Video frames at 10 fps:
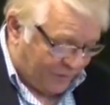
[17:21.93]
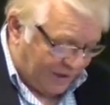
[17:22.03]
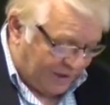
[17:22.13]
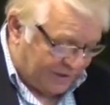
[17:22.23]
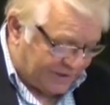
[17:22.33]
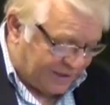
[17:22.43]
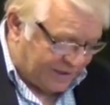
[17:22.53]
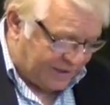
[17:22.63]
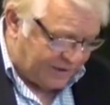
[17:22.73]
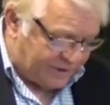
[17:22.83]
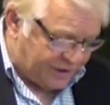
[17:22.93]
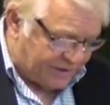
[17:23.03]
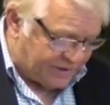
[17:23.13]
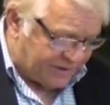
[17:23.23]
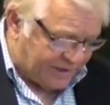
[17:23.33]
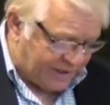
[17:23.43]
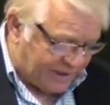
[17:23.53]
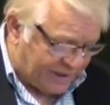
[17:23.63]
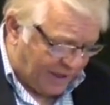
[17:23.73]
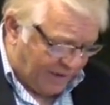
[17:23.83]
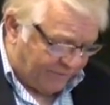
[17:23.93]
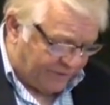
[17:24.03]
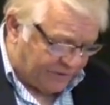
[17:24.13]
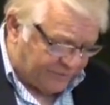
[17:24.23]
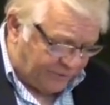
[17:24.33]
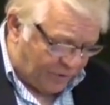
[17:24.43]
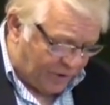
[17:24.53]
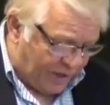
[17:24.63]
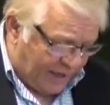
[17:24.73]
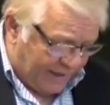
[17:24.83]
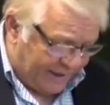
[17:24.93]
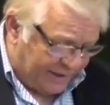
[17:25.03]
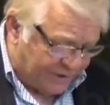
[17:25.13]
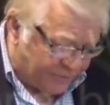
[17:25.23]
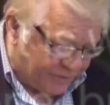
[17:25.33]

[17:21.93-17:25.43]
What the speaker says: And it says, Jesus said in verse 4, "It is